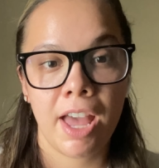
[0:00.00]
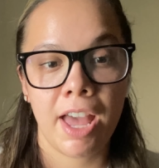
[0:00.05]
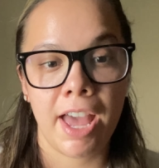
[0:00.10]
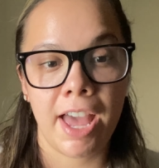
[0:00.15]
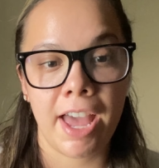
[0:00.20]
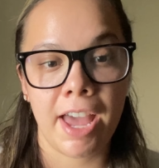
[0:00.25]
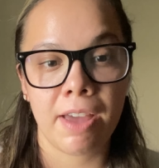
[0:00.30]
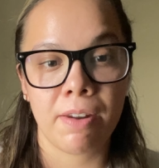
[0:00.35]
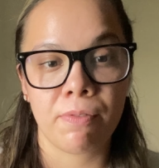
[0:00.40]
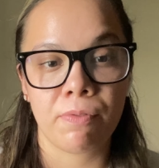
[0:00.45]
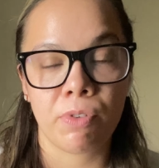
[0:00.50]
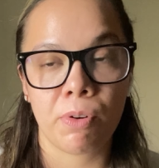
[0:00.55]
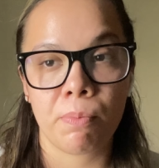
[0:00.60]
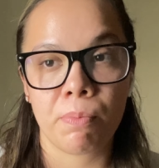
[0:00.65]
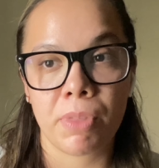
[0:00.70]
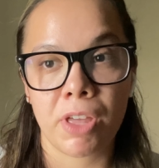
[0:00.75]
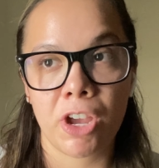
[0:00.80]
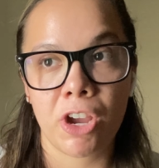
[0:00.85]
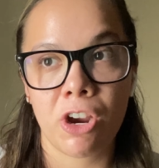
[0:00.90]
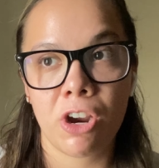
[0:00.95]
And from
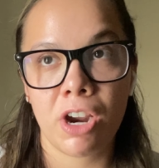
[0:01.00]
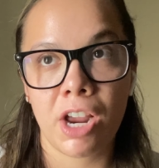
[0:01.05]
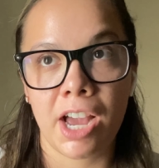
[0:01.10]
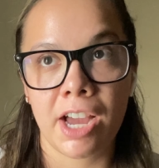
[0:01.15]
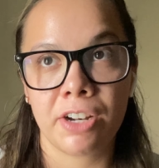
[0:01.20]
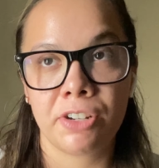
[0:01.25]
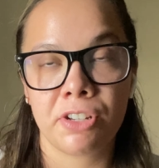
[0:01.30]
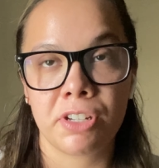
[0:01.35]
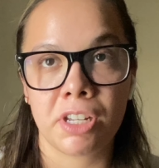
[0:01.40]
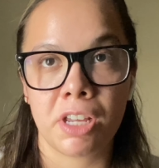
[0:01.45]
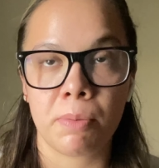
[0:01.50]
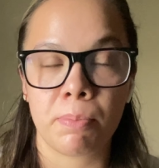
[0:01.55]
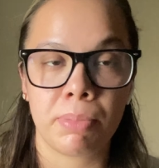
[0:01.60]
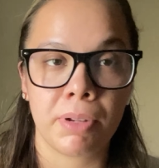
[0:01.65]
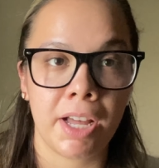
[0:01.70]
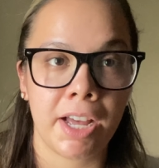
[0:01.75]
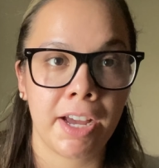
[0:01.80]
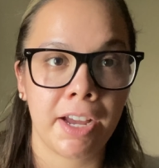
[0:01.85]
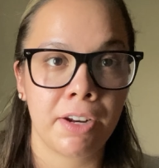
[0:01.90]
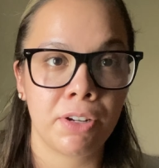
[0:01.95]
there, I just
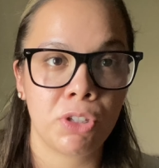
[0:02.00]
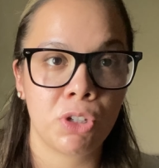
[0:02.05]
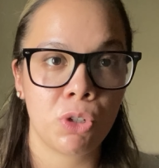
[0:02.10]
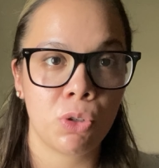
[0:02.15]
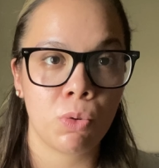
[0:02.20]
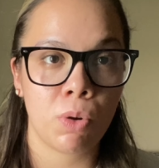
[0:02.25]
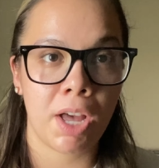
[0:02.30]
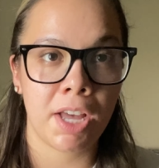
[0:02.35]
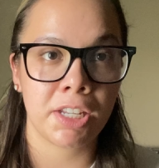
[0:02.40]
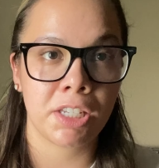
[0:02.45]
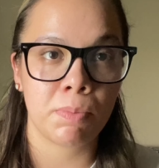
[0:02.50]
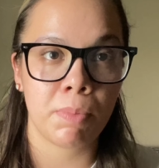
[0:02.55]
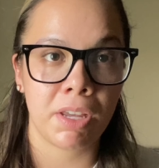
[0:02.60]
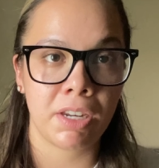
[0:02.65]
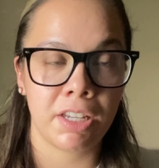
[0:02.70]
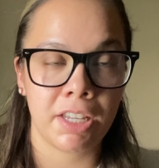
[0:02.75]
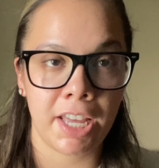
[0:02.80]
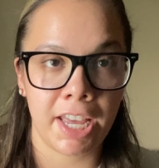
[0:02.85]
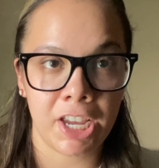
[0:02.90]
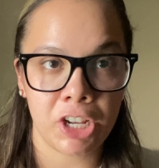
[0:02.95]
applied to as
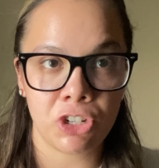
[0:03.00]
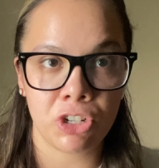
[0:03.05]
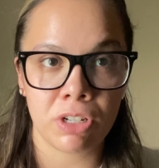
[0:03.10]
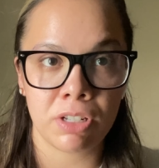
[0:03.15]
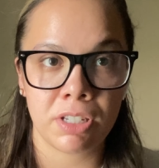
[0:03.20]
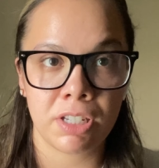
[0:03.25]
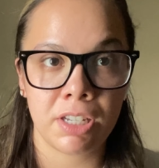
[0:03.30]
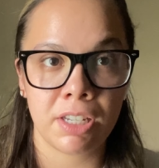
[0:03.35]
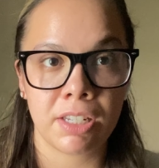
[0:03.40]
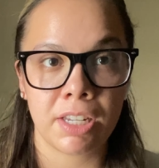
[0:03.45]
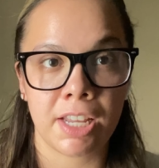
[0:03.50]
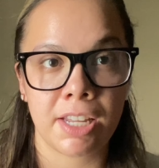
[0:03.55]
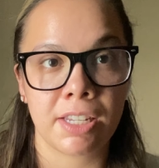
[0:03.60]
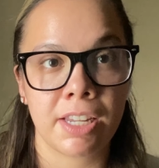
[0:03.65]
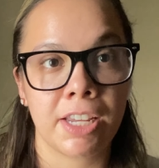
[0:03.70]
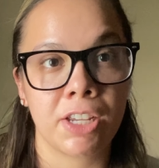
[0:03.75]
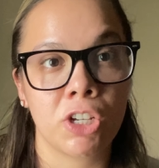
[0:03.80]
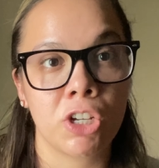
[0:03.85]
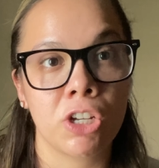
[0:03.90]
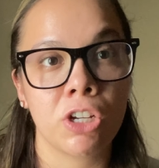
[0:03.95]
many agencies as
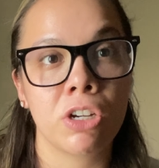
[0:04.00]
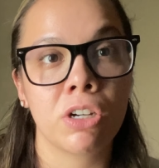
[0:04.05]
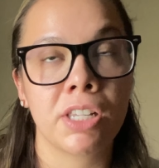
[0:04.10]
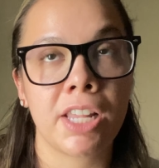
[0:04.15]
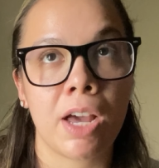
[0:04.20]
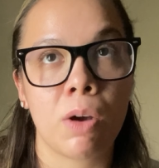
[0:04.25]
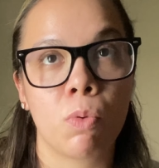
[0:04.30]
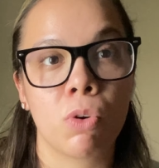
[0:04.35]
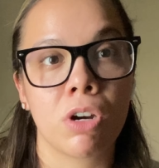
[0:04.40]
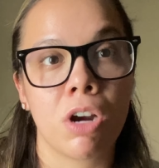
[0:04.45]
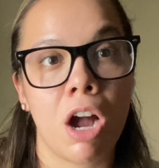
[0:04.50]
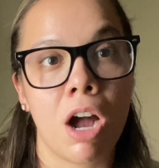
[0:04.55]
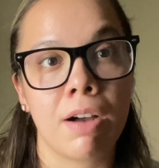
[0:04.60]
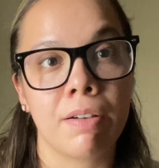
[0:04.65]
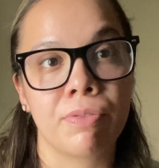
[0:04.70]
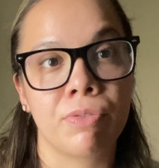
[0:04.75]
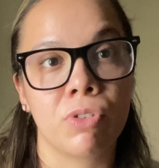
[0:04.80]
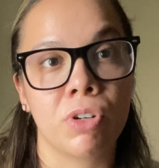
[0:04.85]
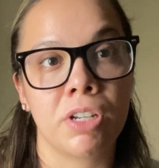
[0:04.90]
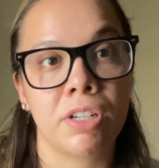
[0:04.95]
I could that were
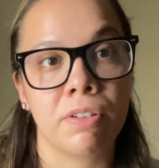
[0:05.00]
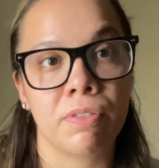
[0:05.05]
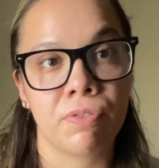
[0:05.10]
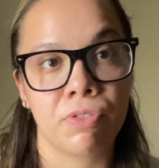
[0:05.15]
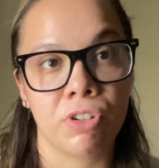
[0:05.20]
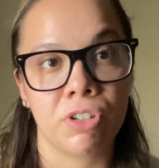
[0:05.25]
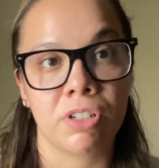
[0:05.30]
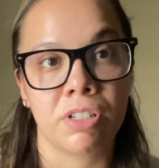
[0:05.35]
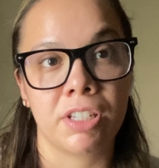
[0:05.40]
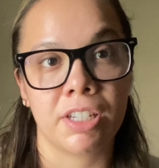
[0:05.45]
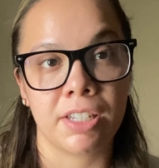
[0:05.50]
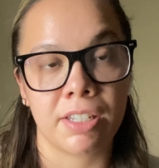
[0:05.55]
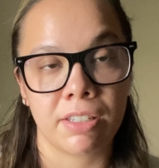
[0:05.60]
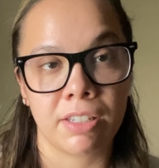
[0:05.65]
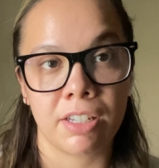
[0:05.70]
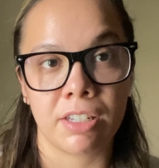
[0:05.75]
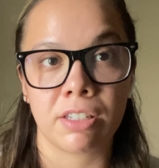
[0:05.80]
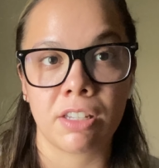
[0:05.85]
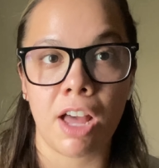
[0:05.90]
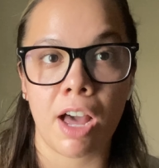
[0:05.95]
offering first
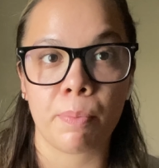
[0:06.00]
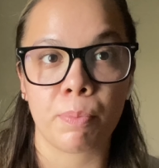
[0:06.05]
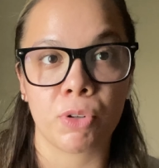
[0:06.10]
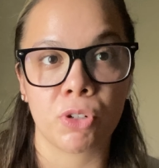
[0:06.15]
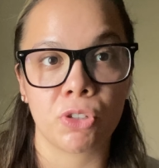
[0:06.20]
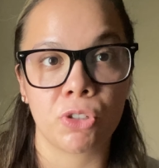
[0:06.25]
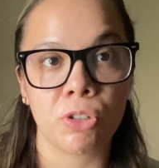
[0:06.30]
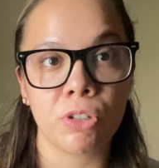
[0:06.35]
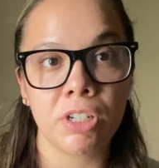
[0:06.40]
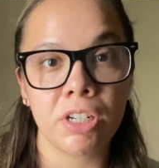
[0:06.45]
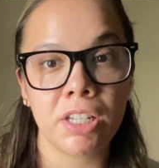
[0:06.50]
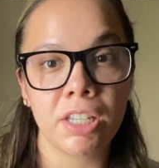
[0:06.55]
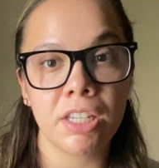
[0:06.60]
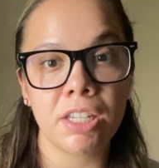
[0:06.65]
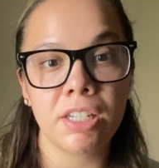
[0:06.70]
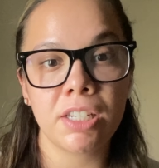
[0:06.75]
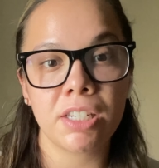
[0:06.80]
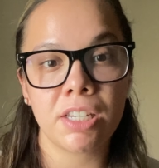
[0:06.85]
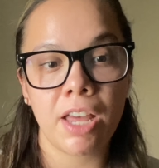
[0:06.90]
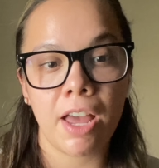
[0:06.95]
assist
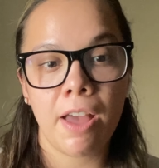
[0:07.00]
opportunities.